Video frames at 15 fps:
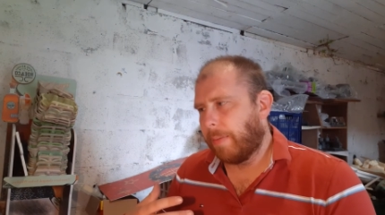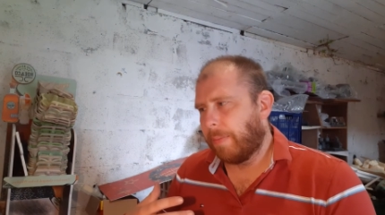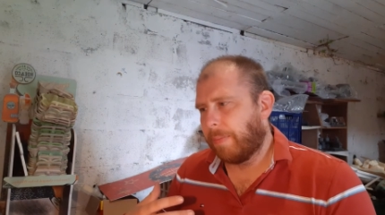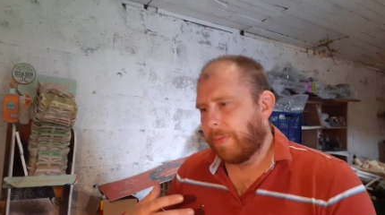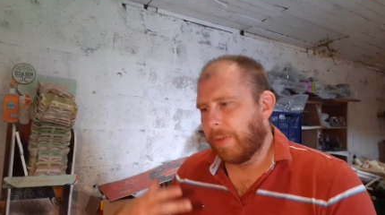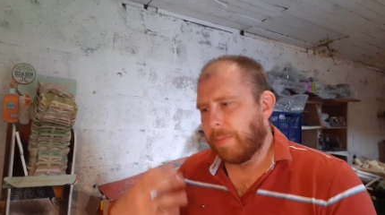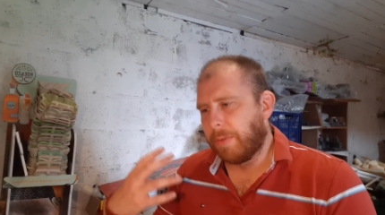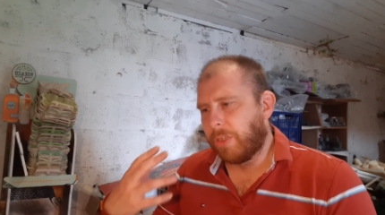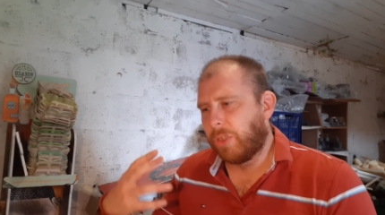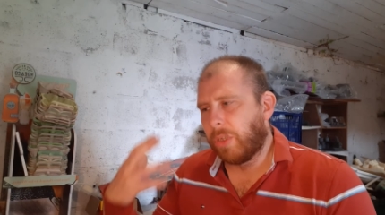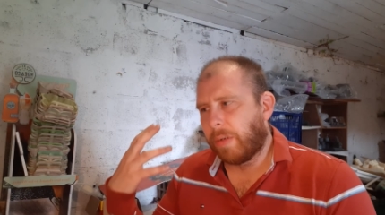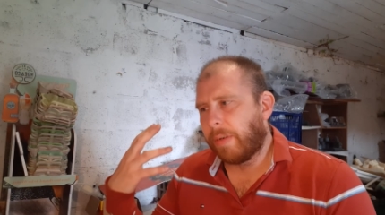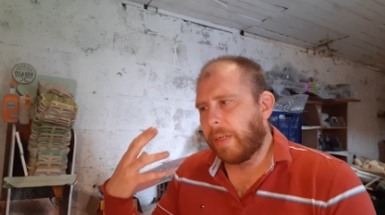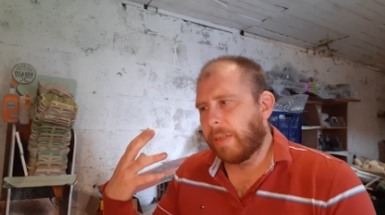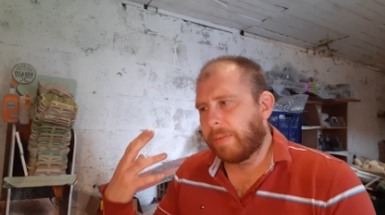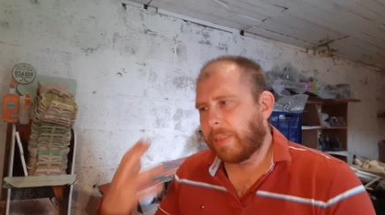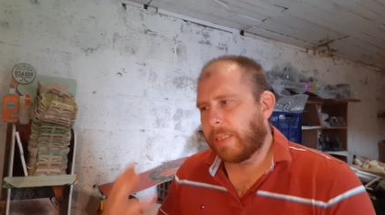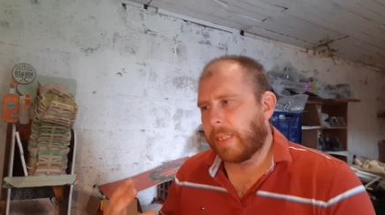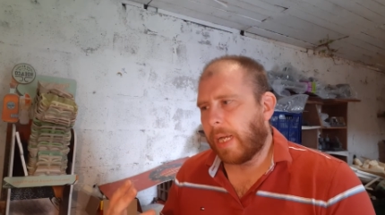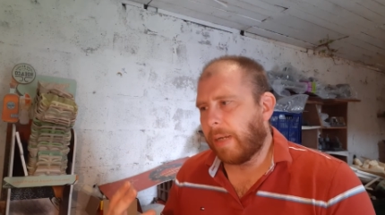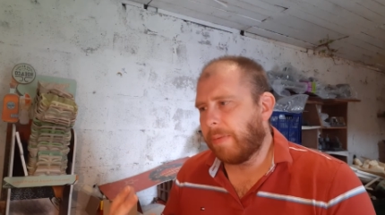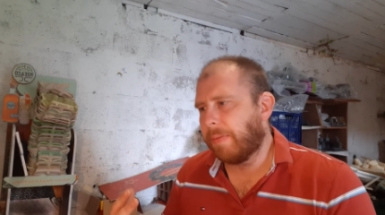for the majority of
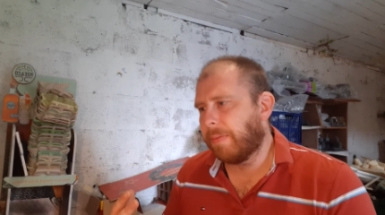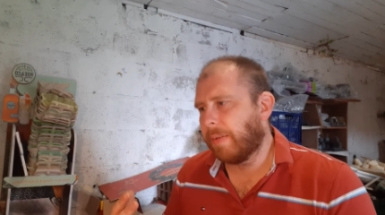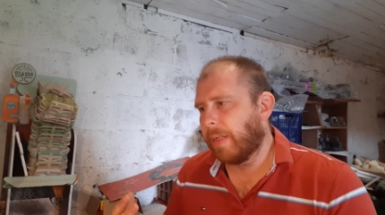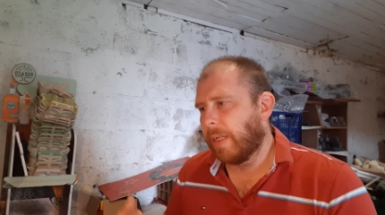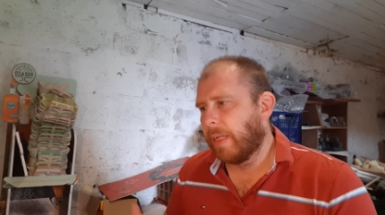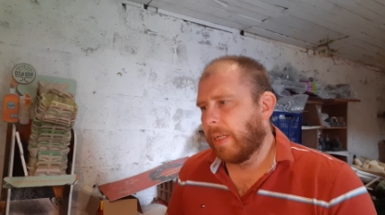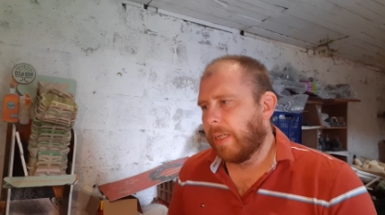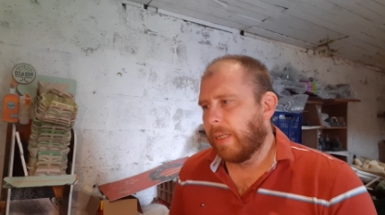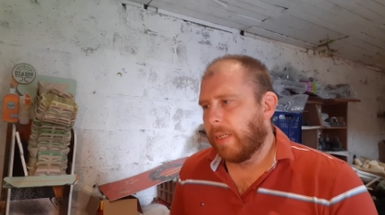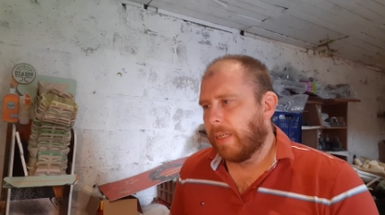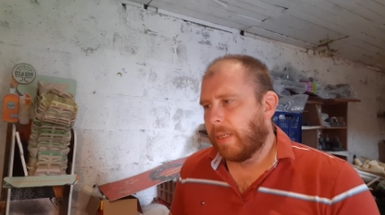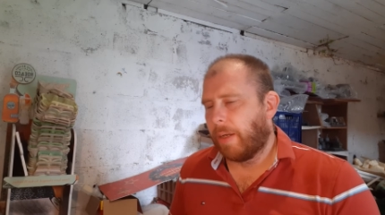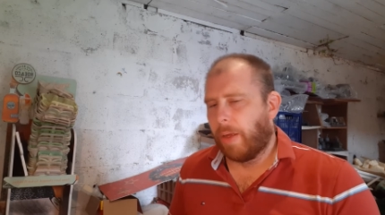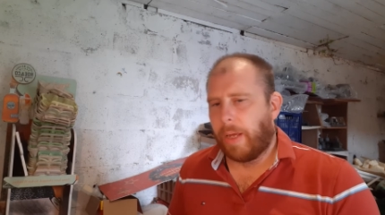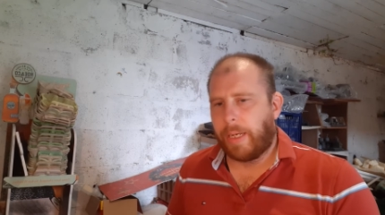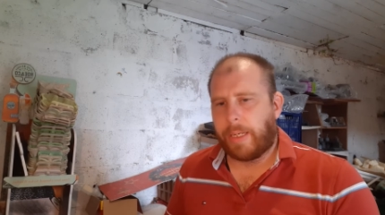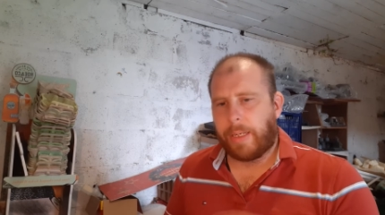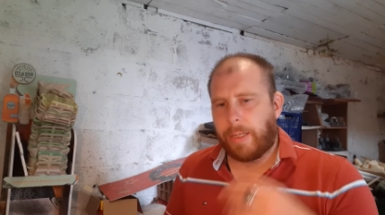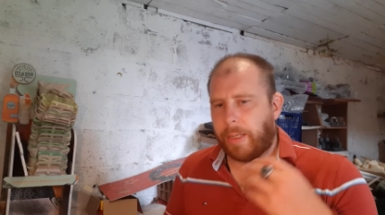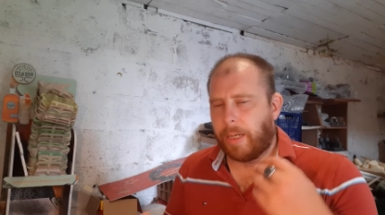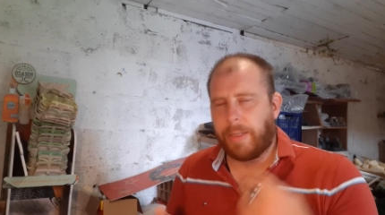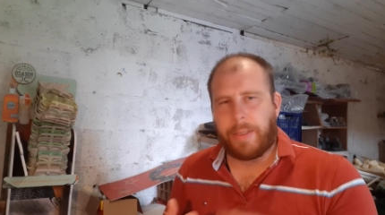stuff, like
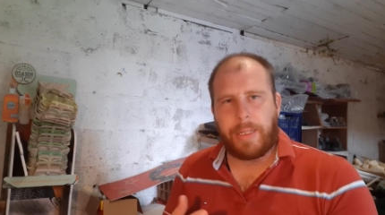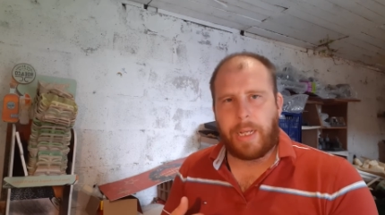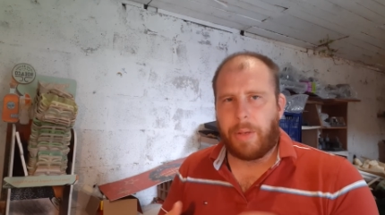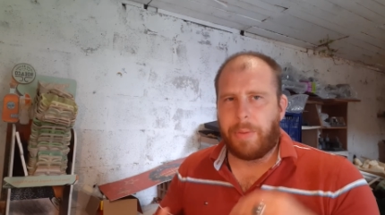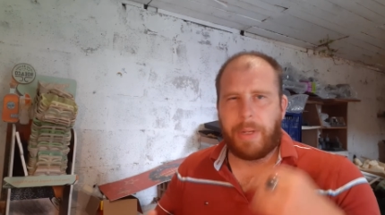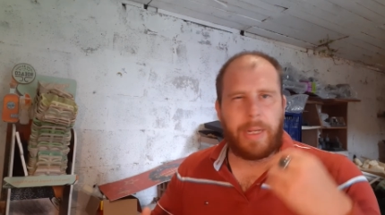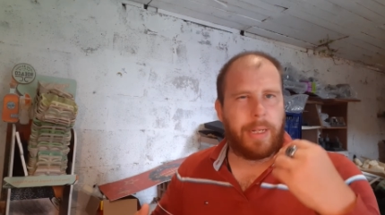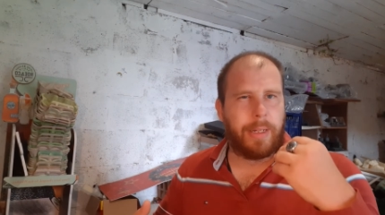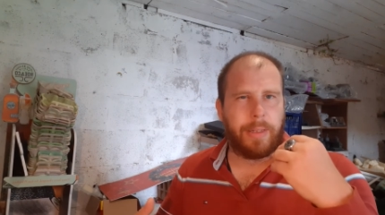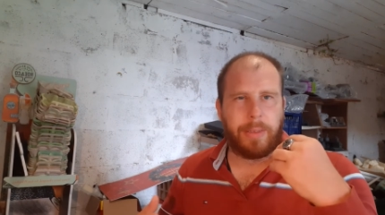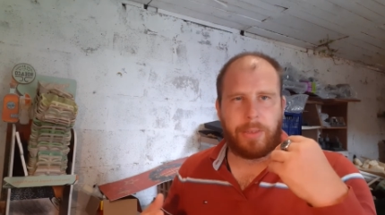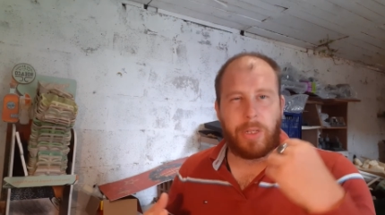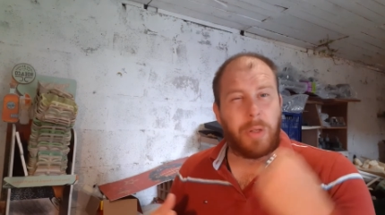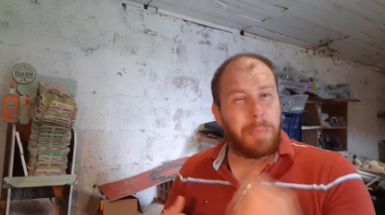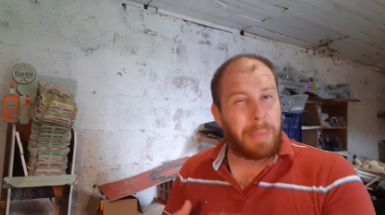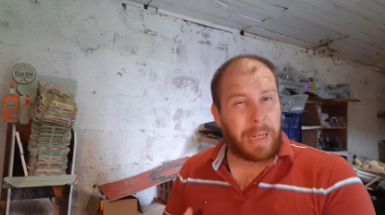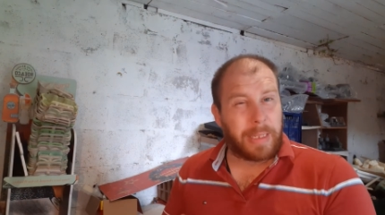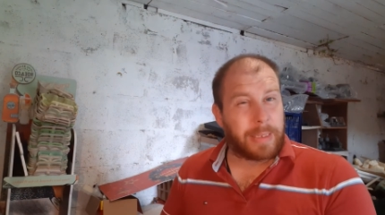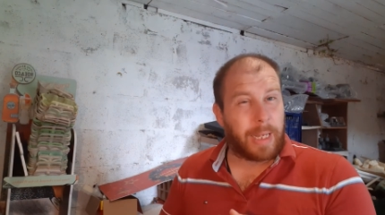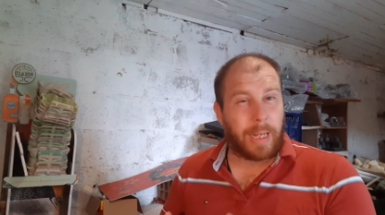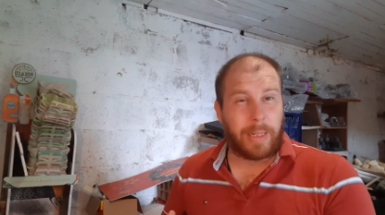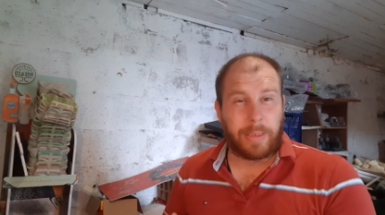undercoating and doing base
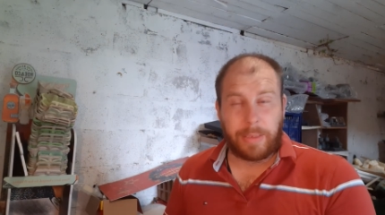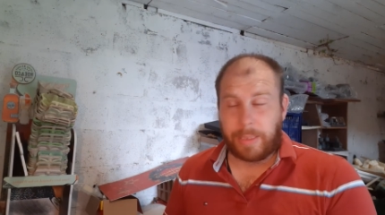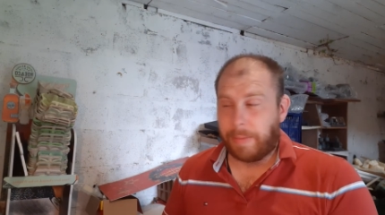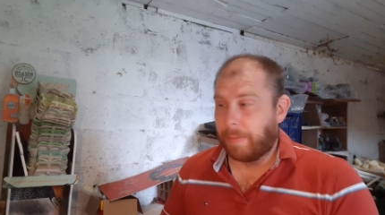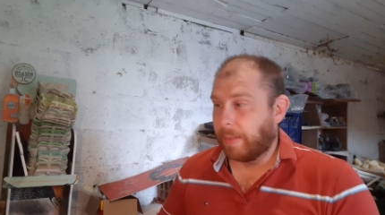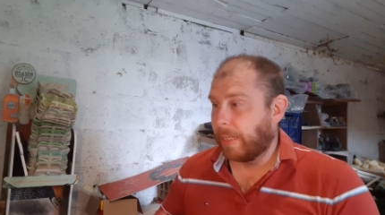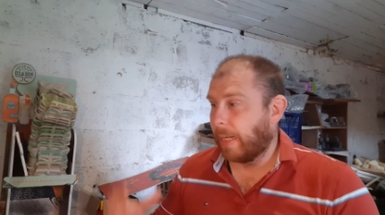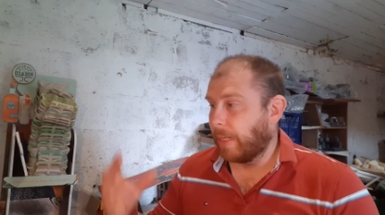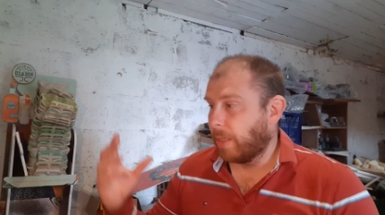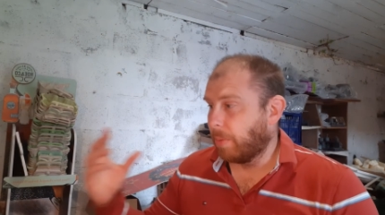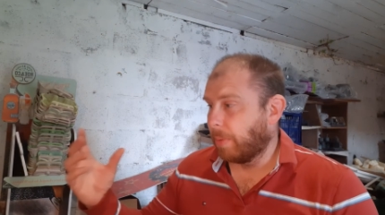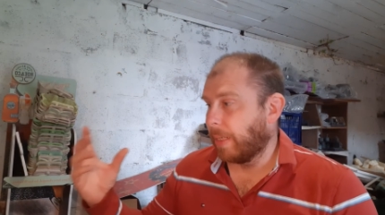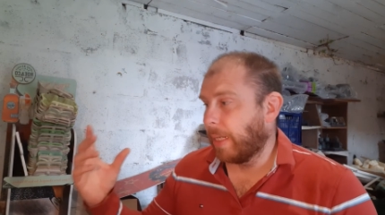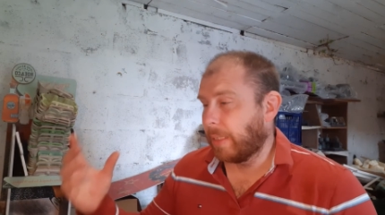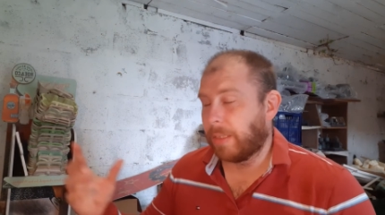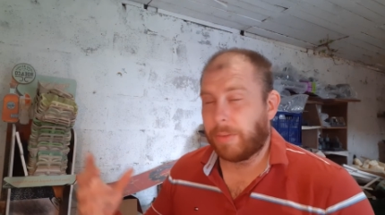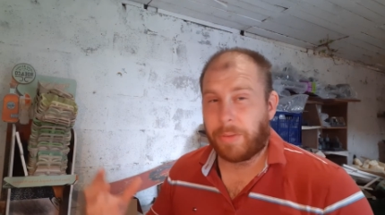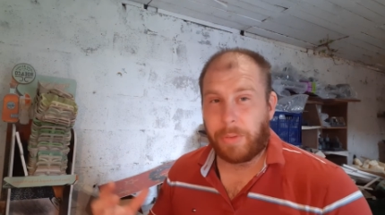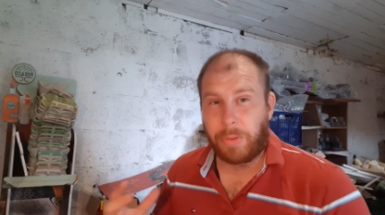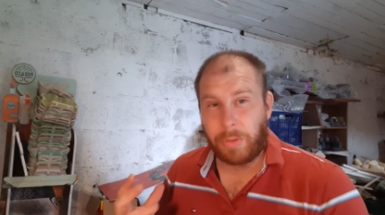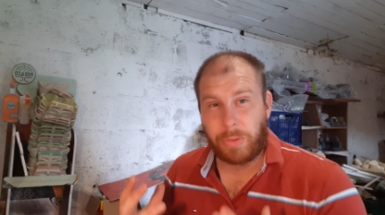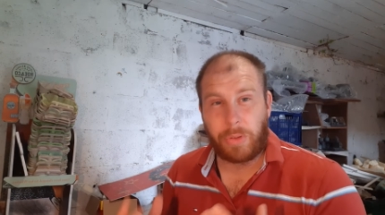colours and stuff like that. You want to get
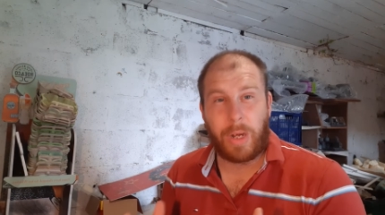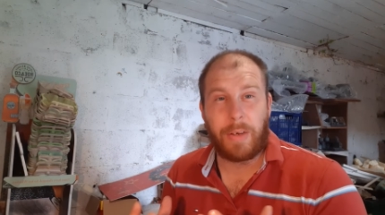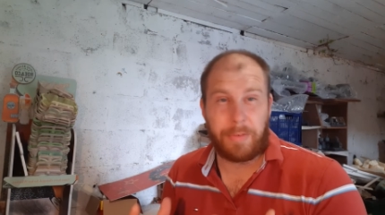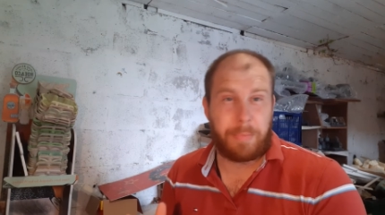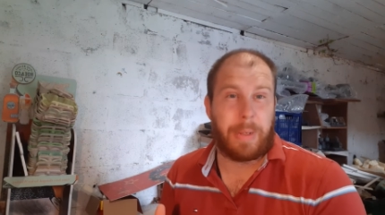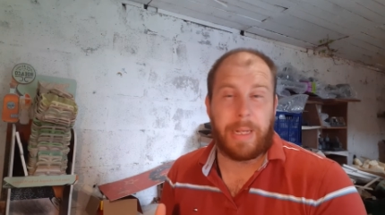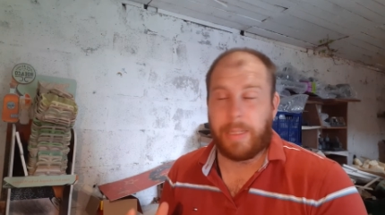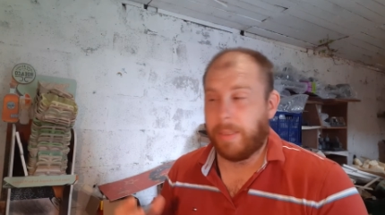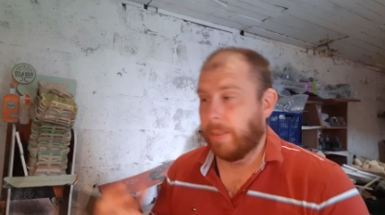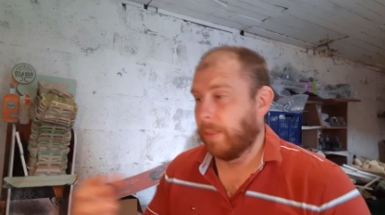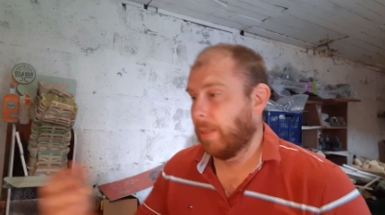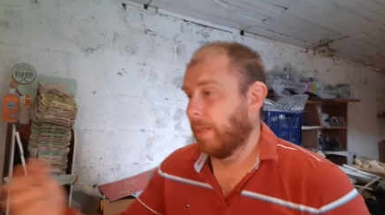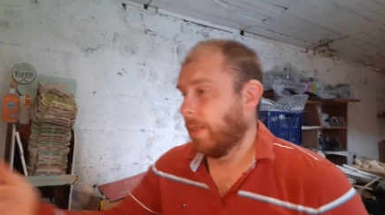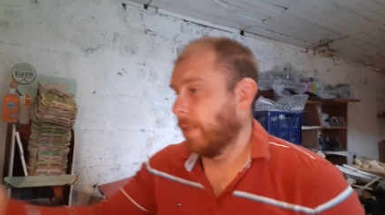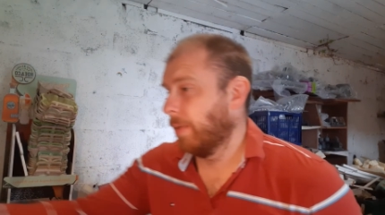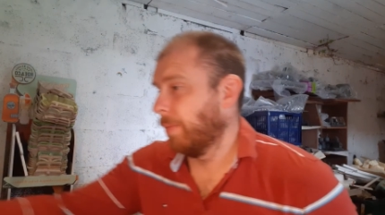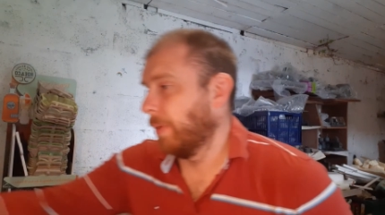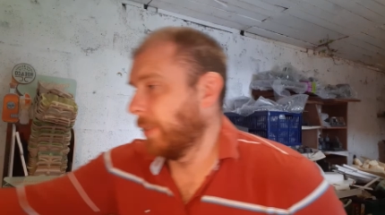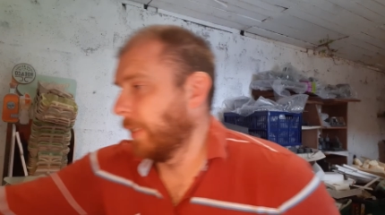some craft paint, which